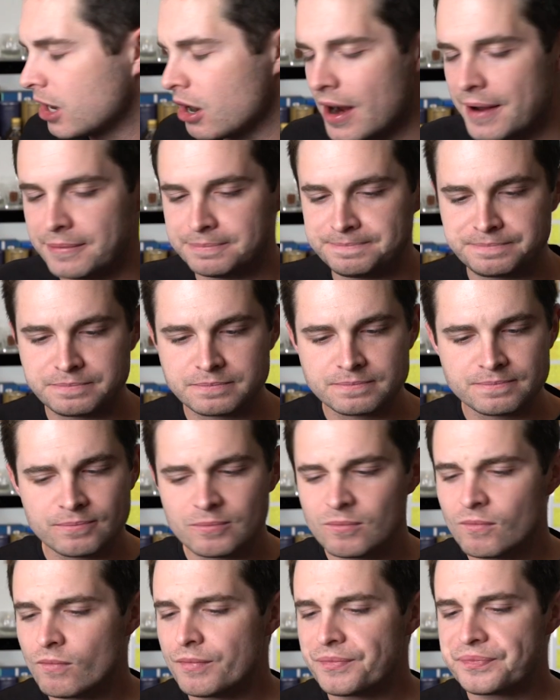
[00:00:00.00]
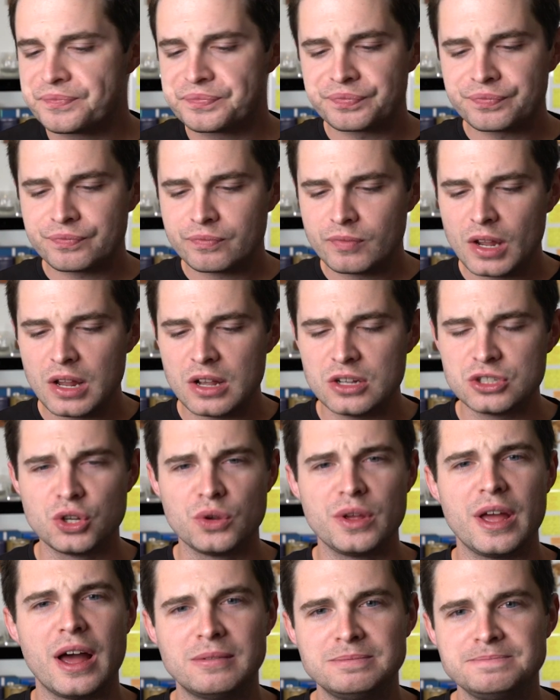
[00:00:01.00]
All right,
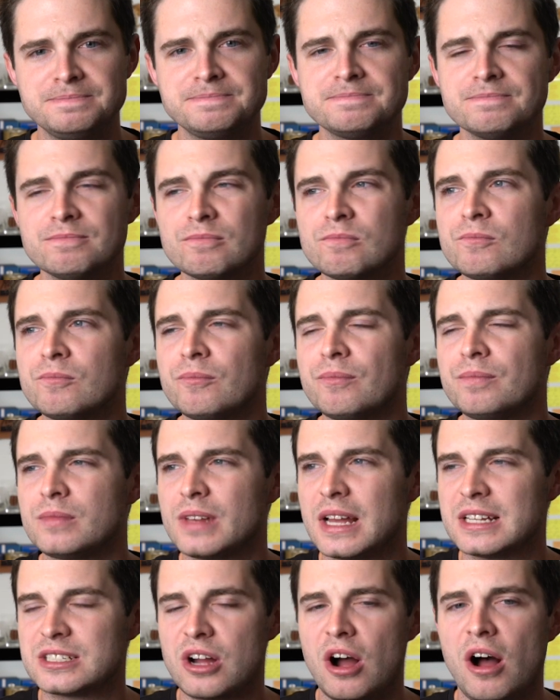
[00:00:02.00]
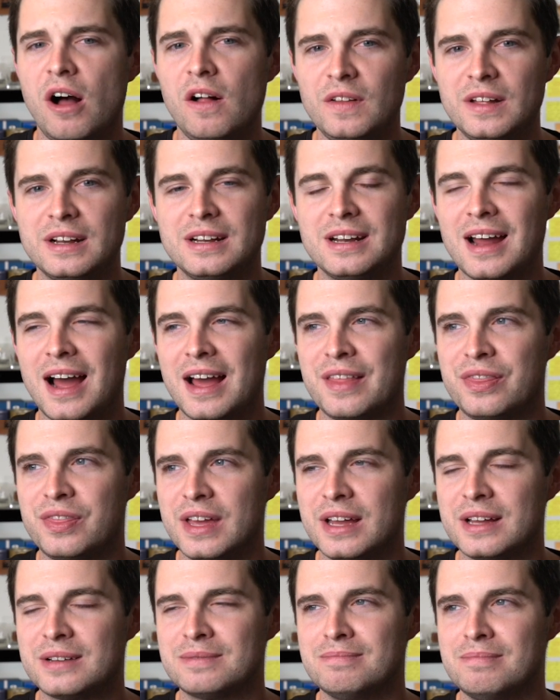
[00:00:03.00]
so yeah, as Colin, I
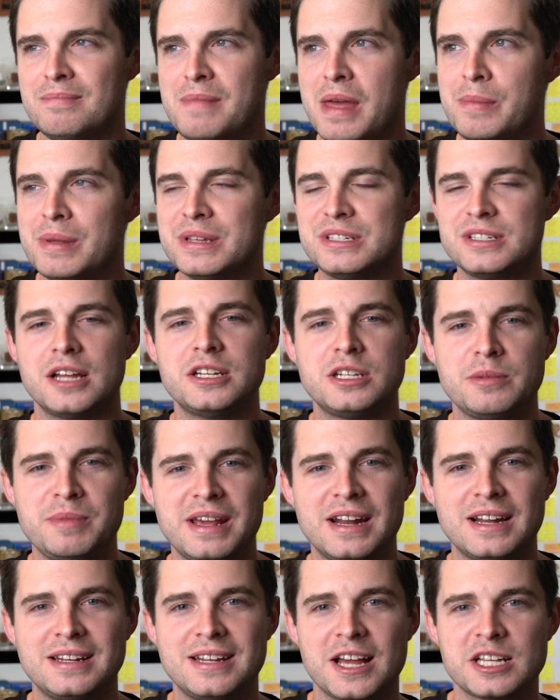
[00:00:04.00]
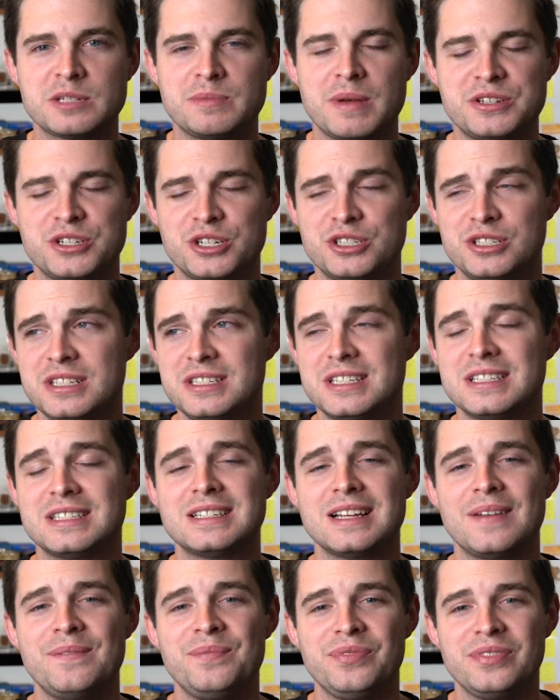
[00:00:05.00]
think, maybe said to me in a text message, this
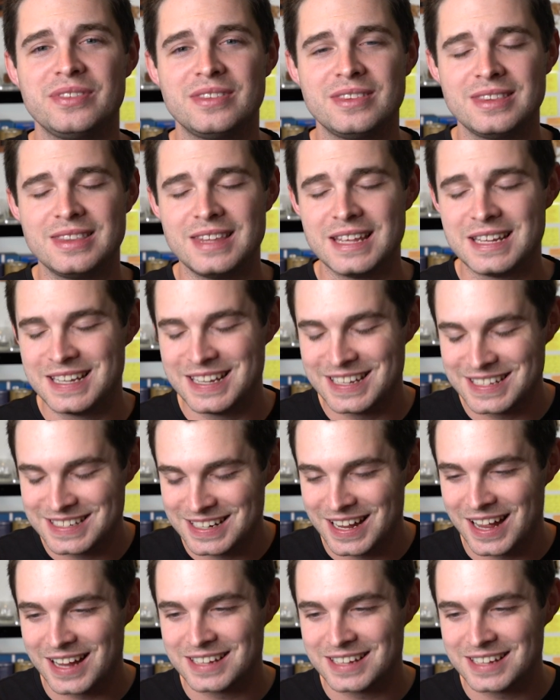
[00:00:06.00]
is